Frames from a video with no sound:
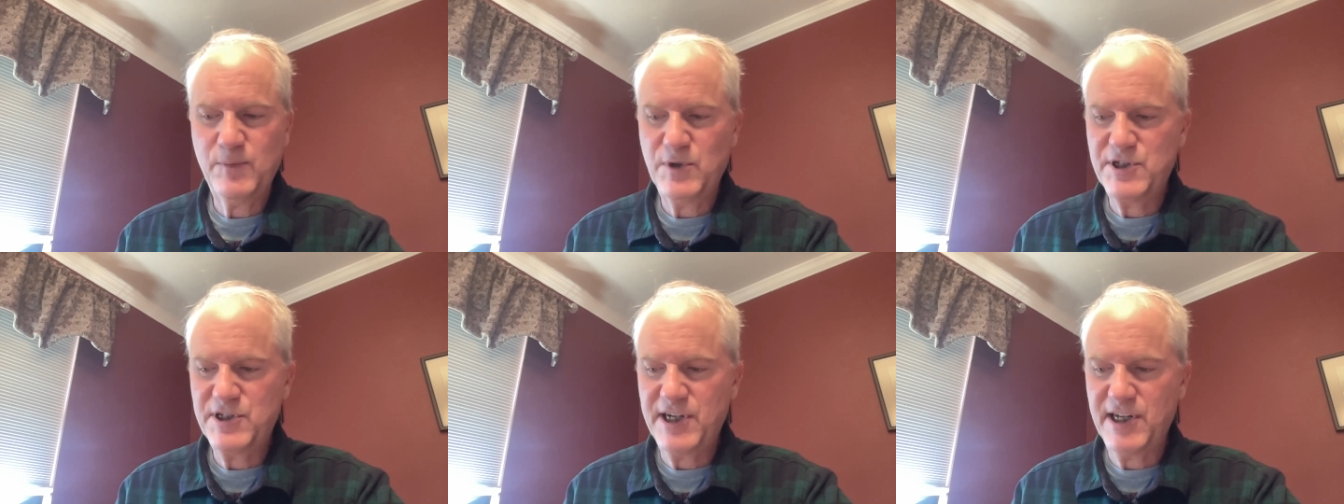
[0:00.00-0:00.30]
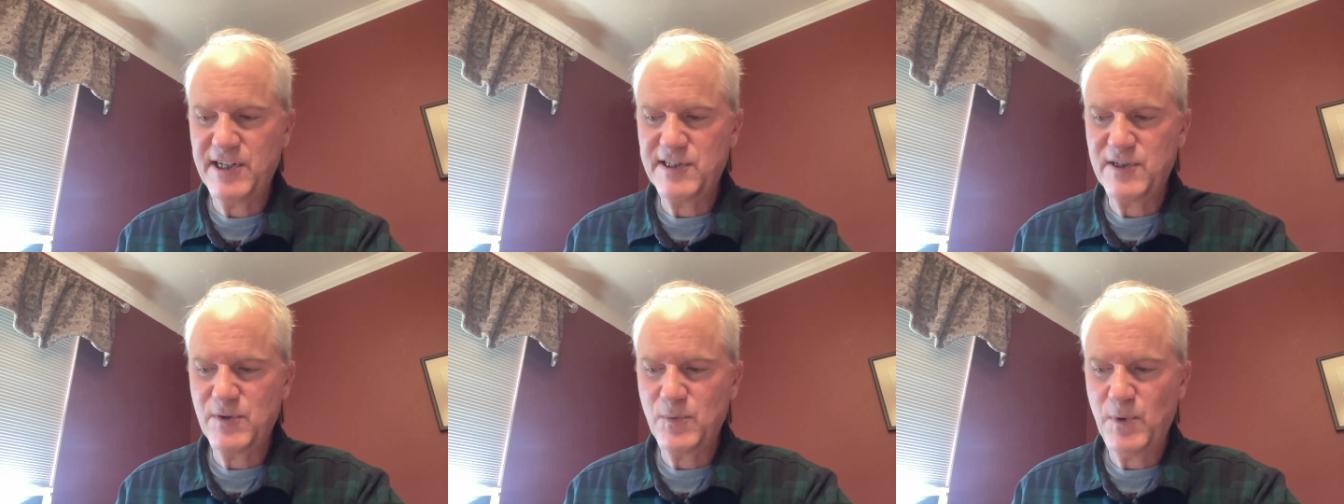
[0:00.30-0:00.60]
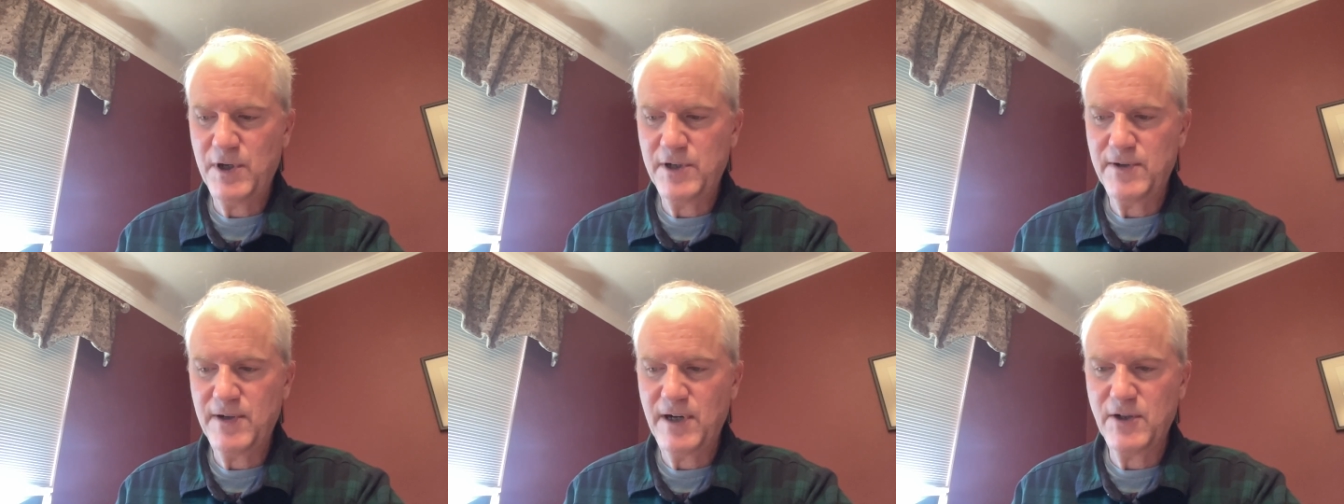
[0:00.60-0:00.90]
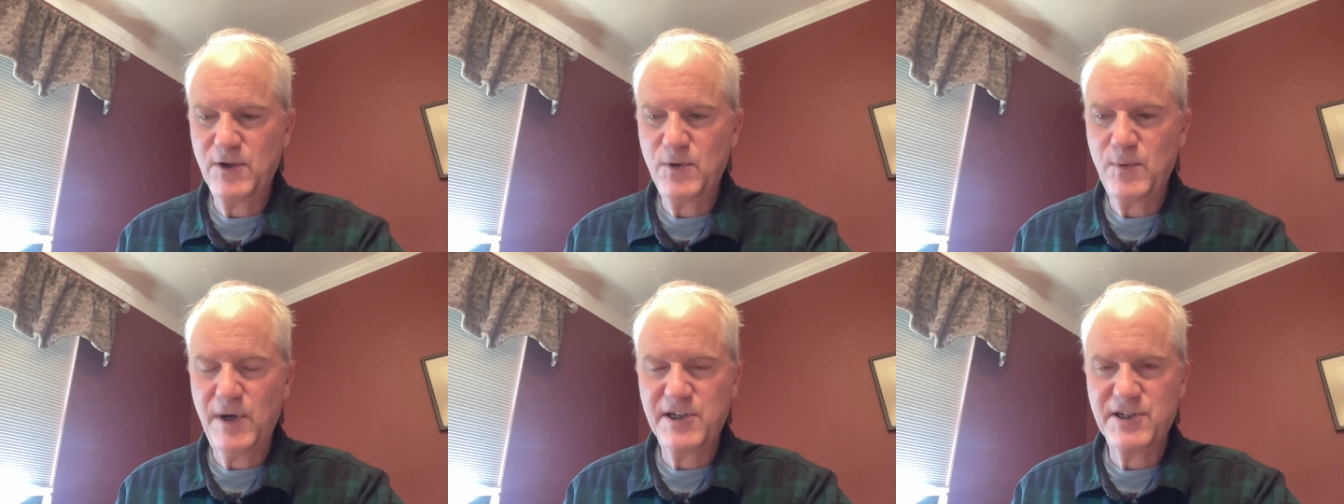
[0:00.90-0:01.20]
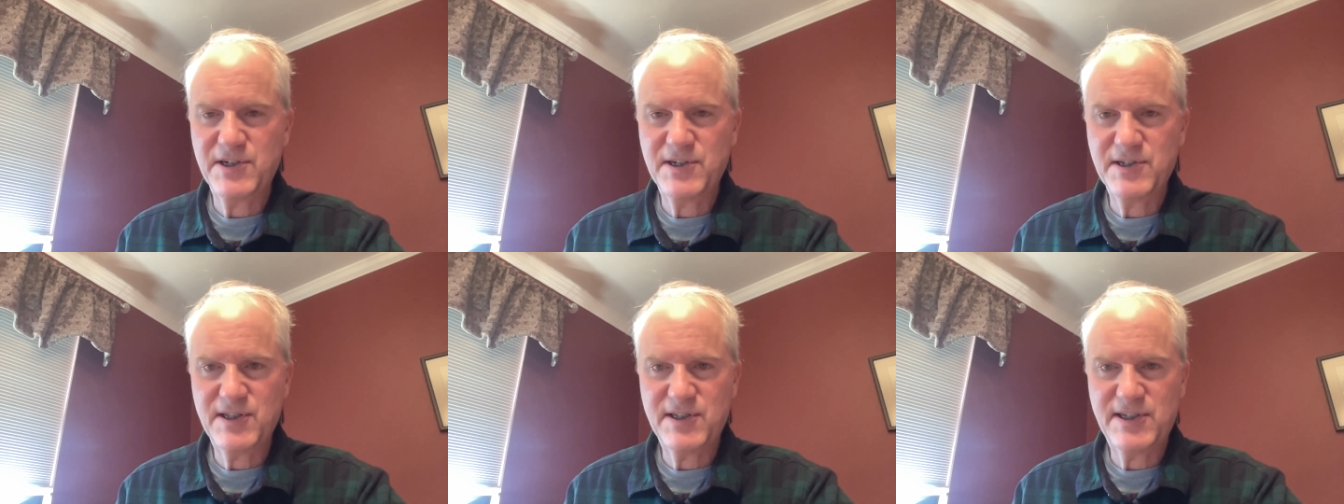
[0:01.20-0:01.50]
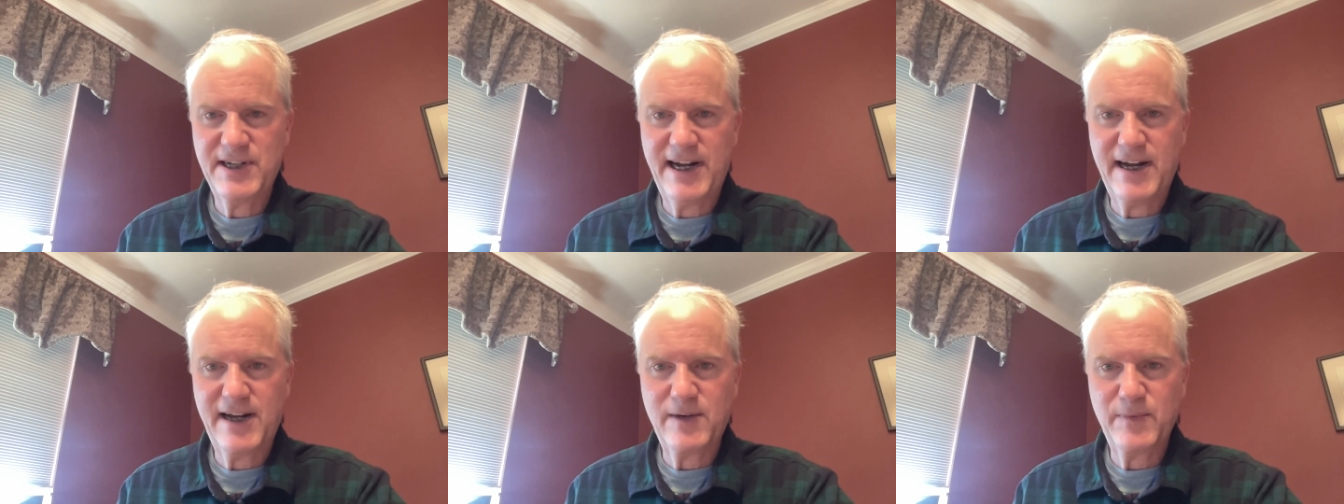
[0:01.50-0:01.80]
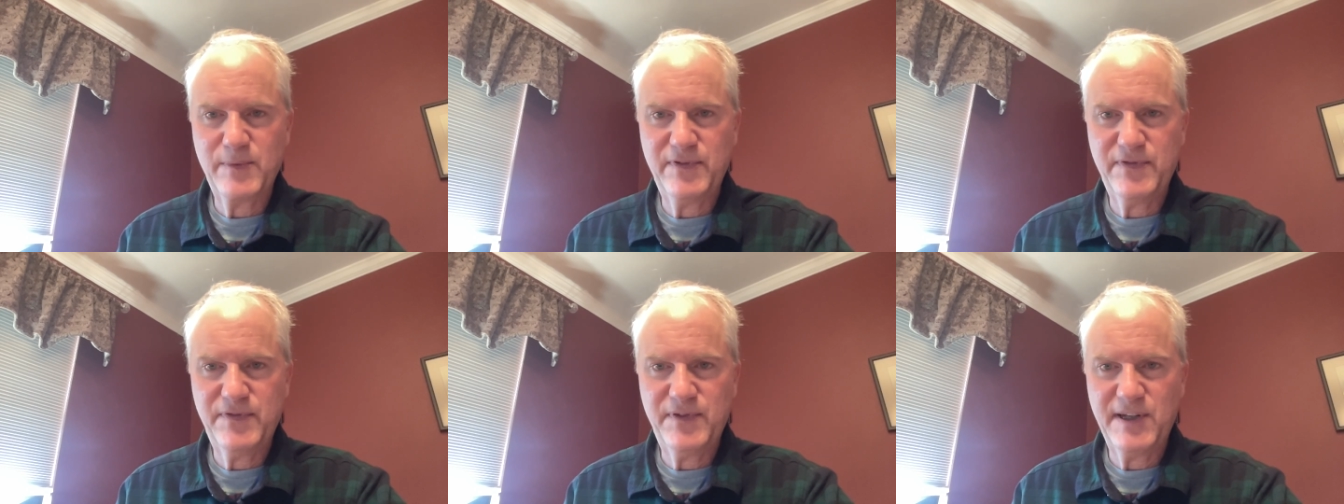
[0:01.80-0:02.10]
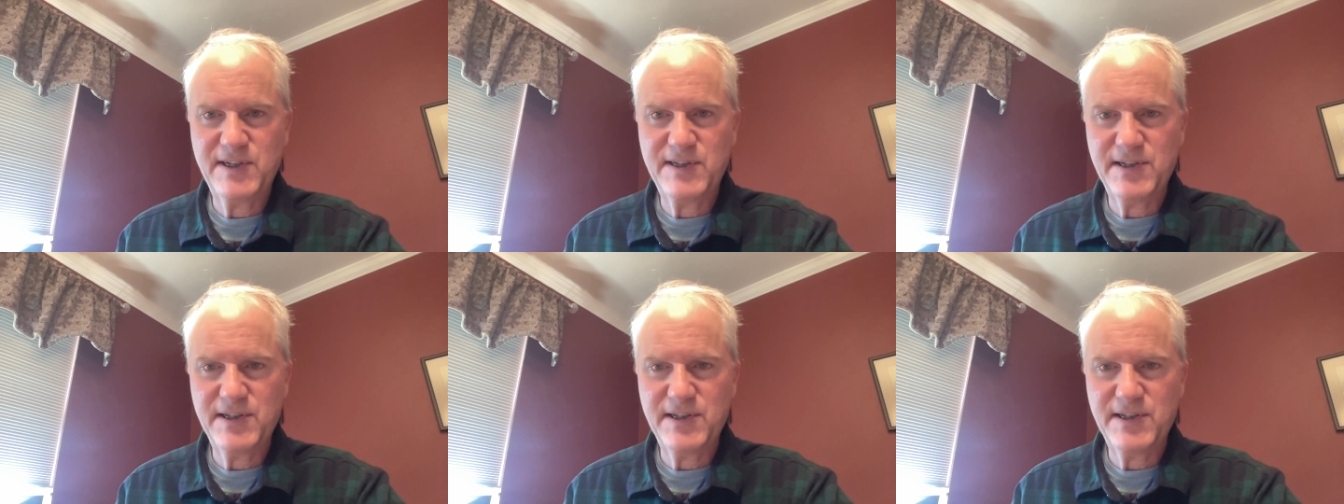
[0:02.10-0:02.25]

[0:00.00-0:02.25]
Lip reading: which gets to one of your other questions, is how do we fix